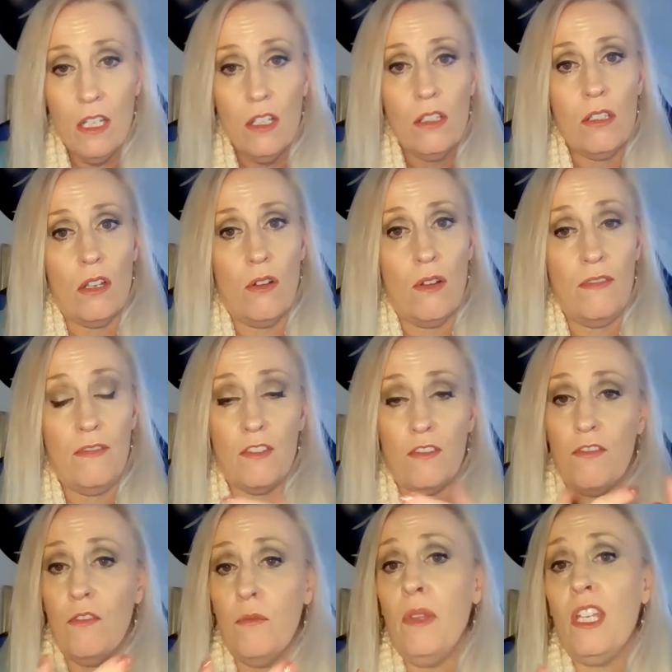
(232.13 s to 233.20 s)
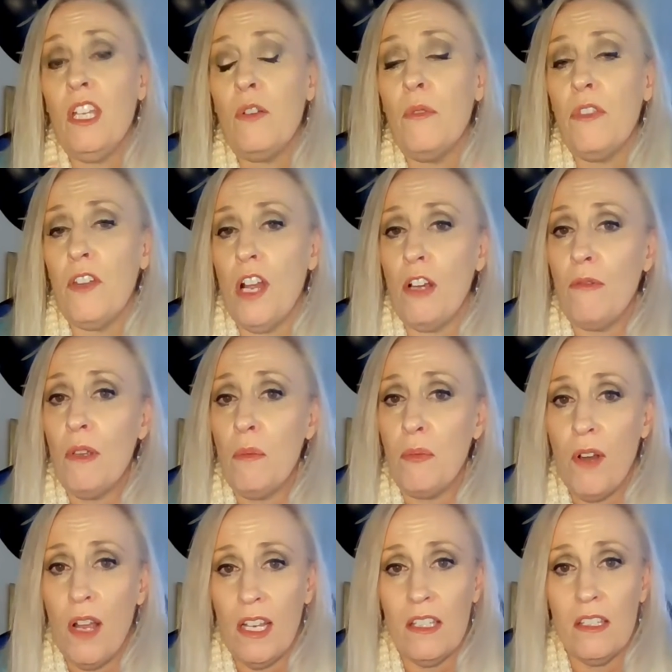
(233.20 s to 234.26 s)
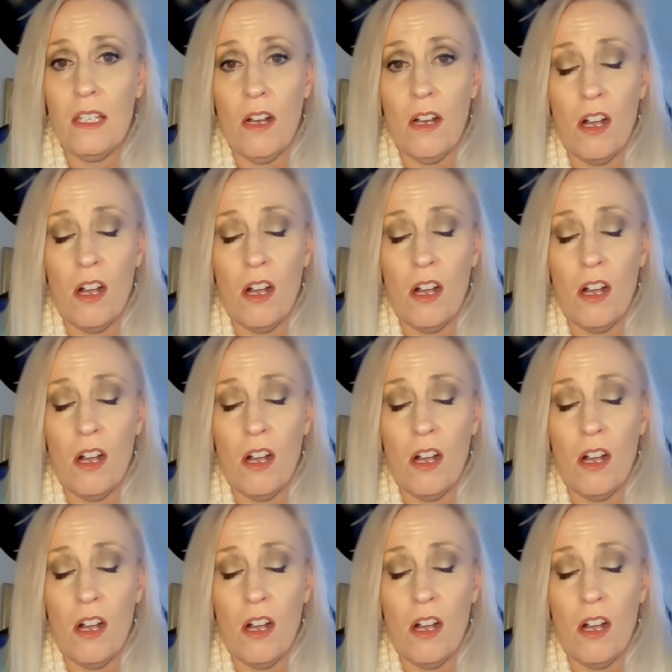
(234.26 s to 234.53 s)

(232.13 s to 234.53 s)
So if you're familiar with our repricing